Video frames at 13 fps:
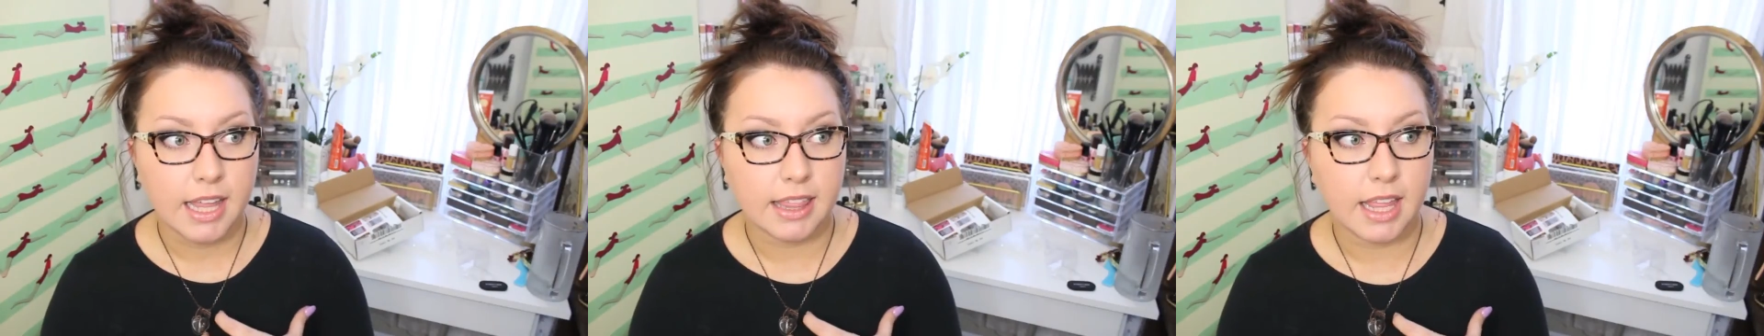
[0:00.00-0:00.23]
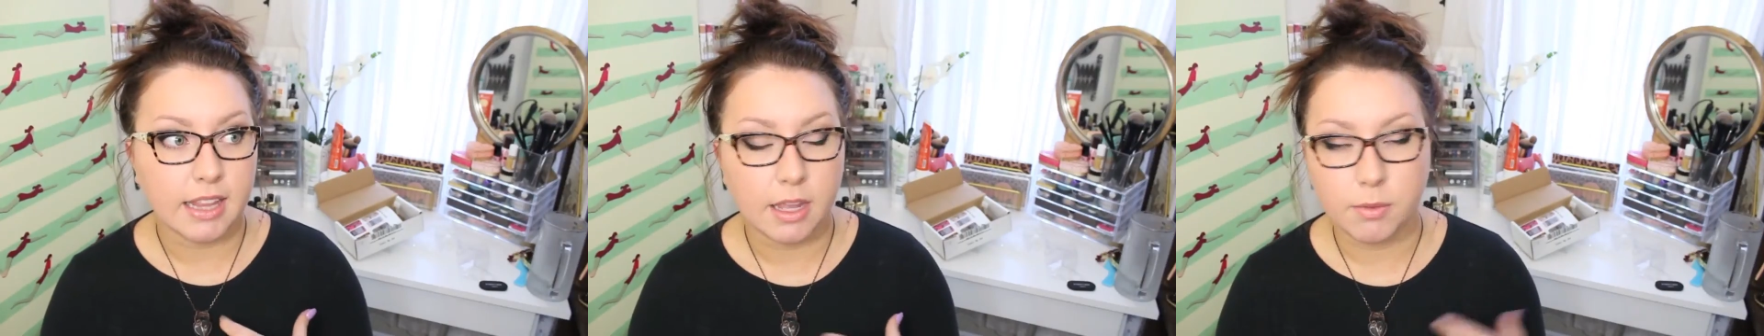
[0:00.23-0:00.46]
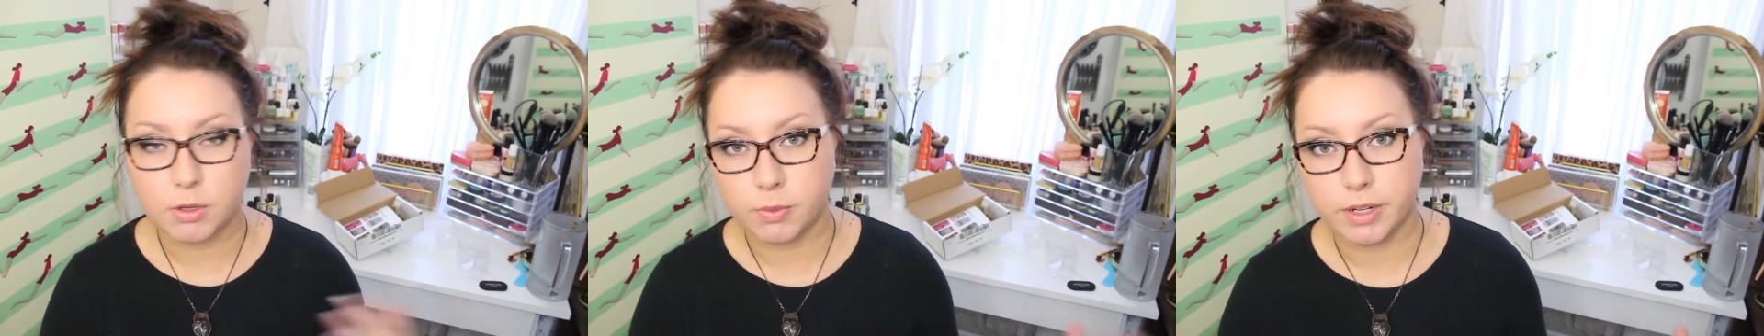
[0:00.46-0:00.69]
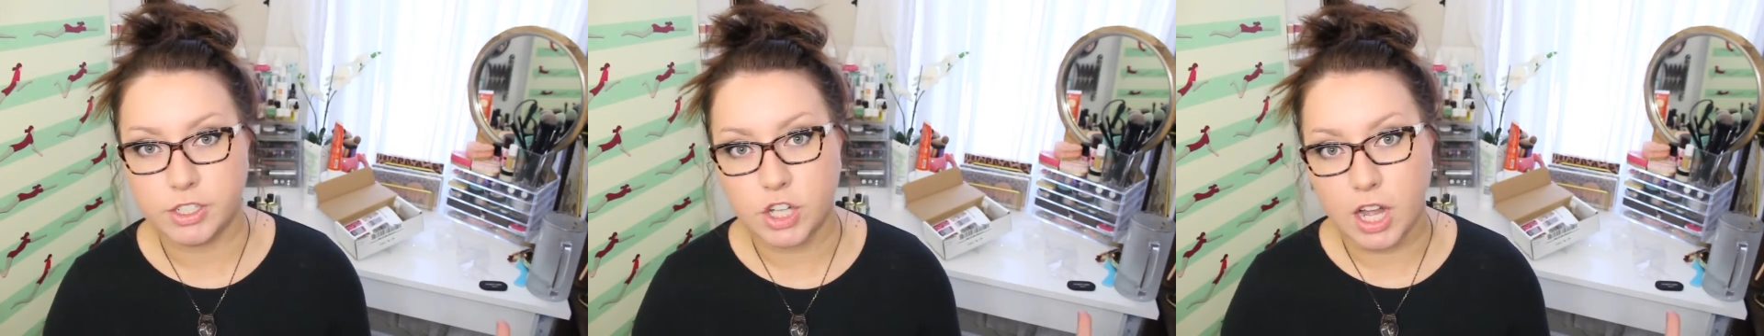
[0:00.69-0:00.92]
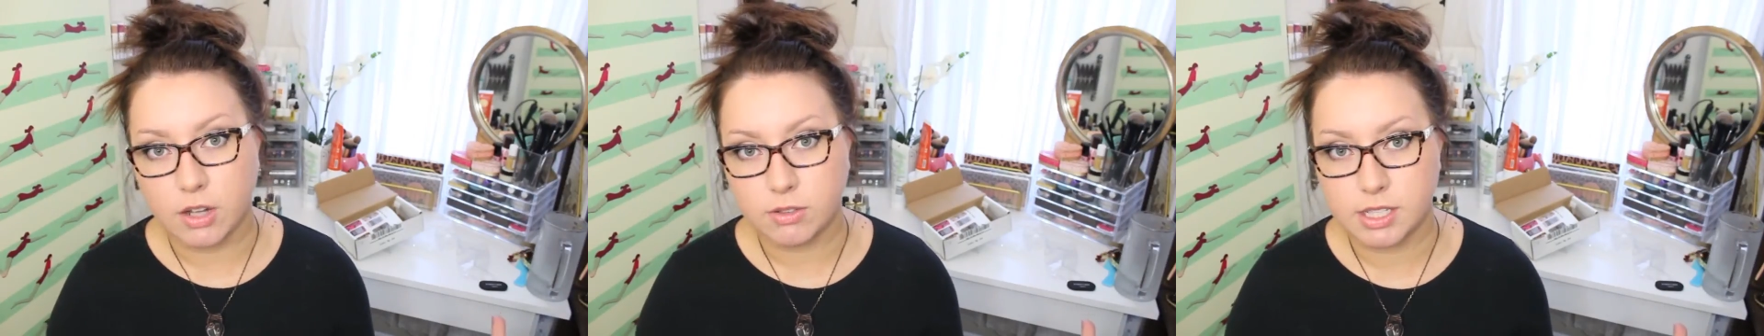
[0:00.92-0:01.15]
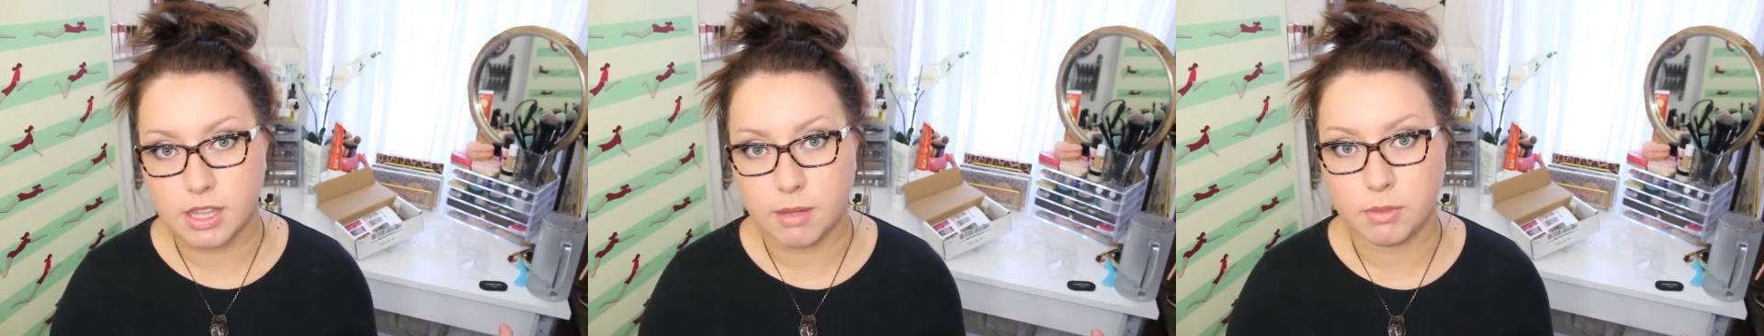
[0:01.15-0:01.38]
that they would reach
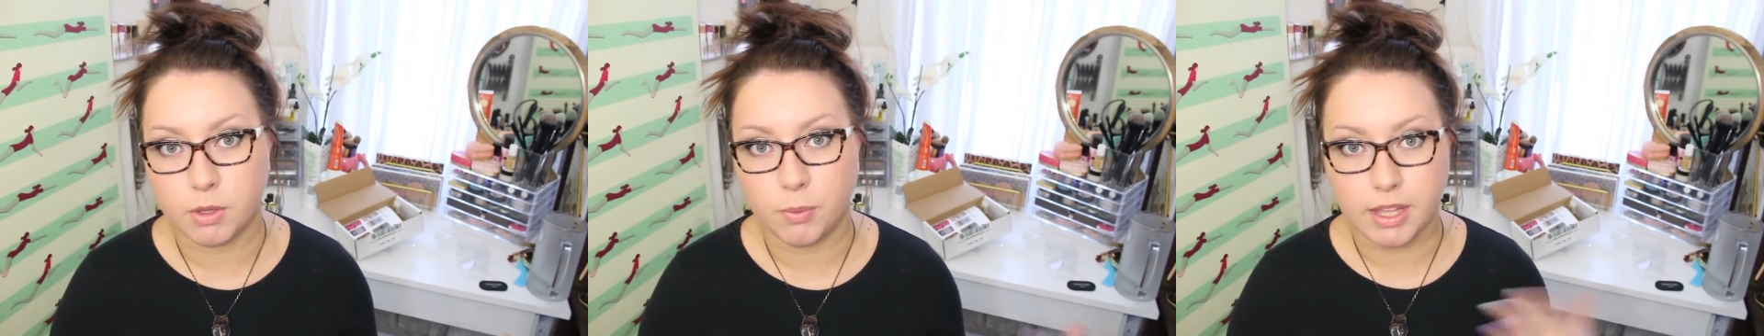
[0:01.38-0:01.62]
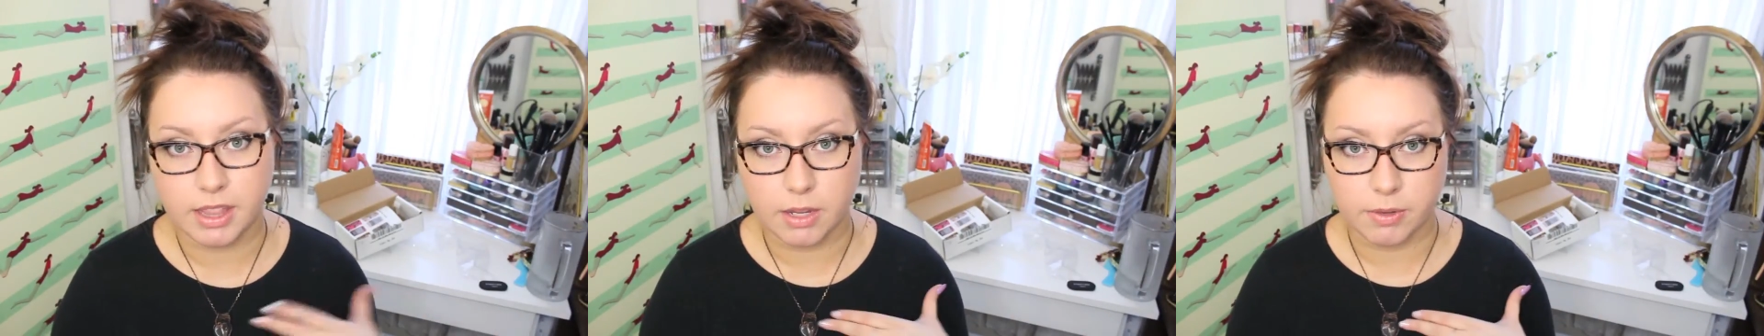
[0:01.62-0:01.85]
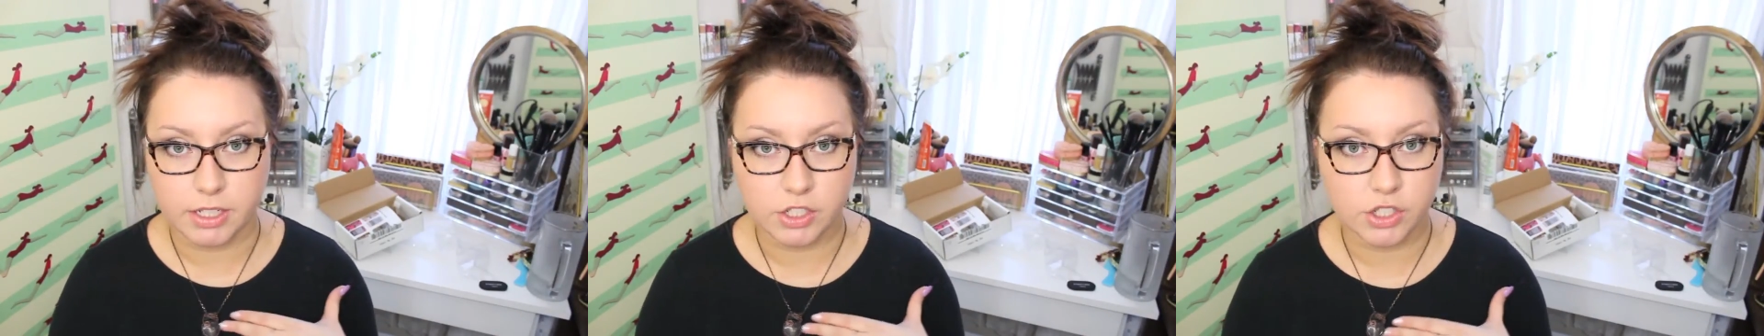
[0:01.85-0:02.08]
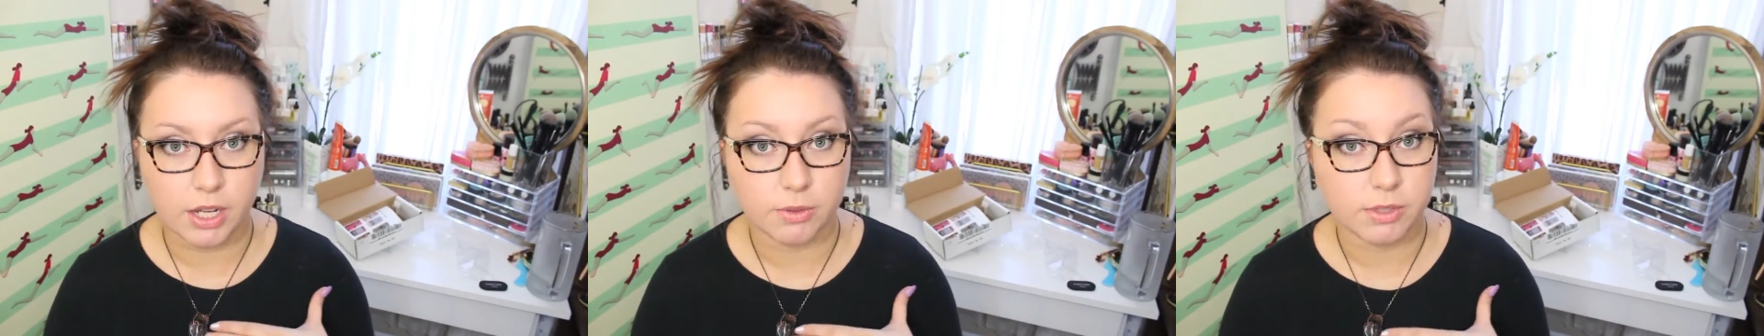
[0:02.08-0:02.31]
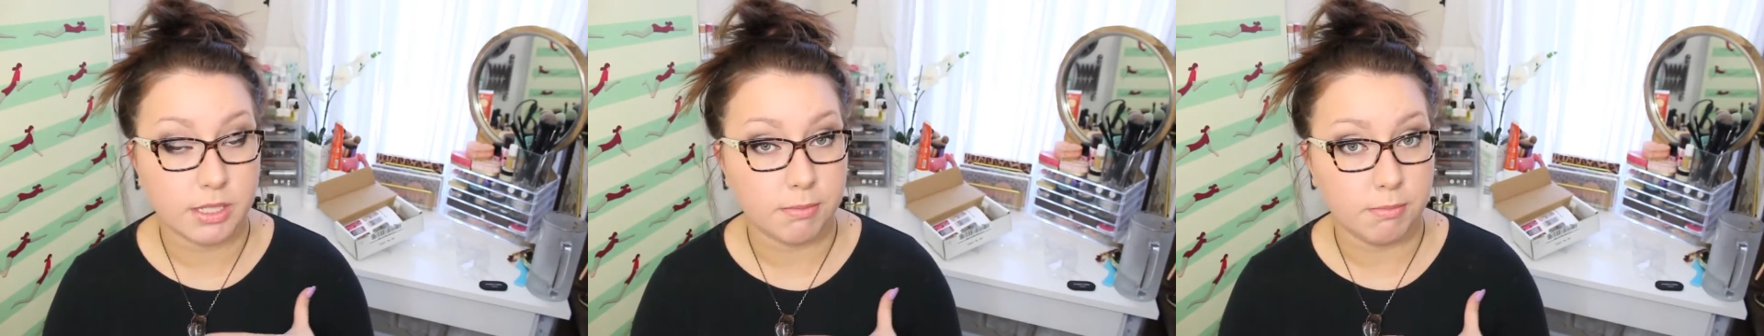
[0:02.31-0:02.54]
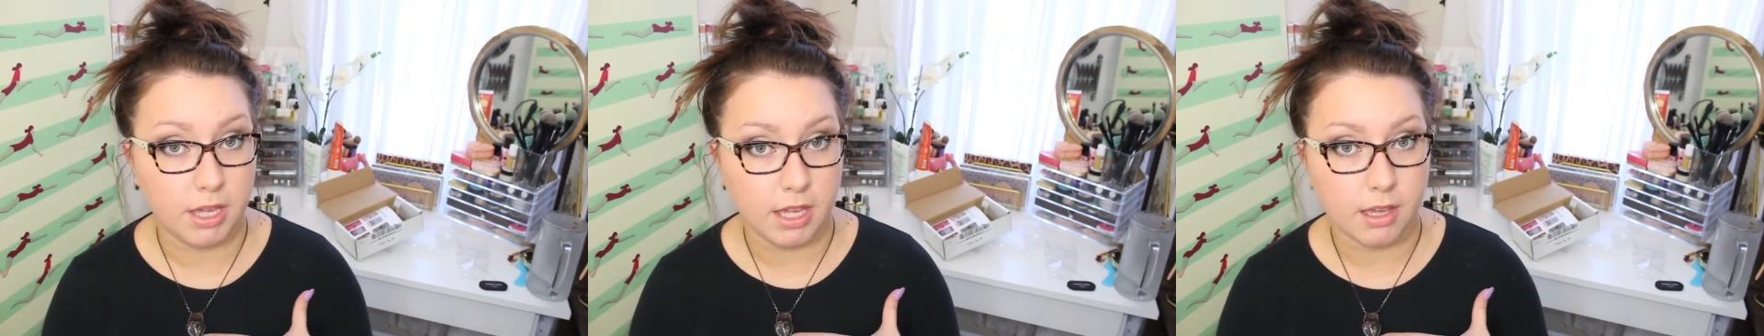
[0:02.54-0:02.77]
out to them the way they reached out to
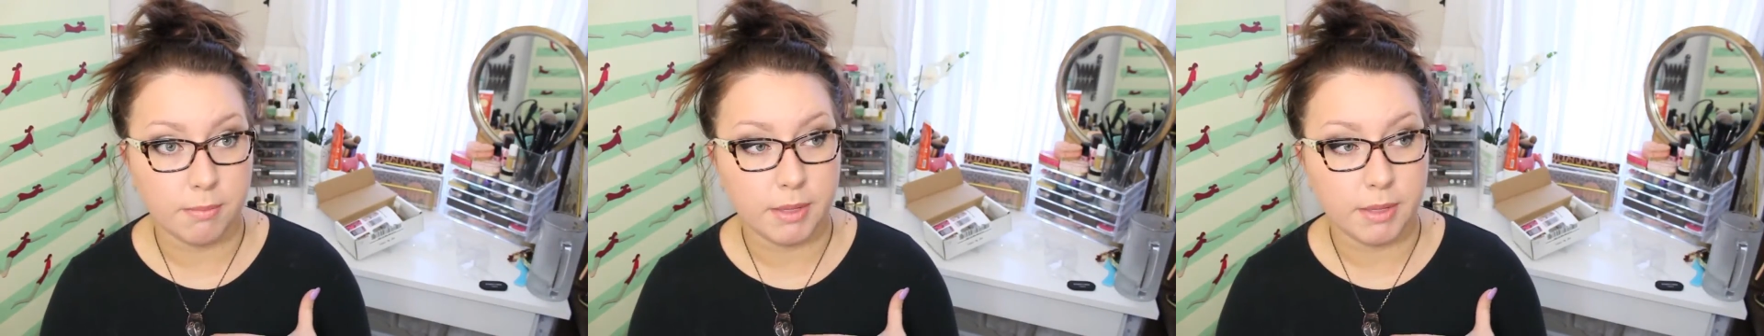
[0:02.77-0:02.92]
me,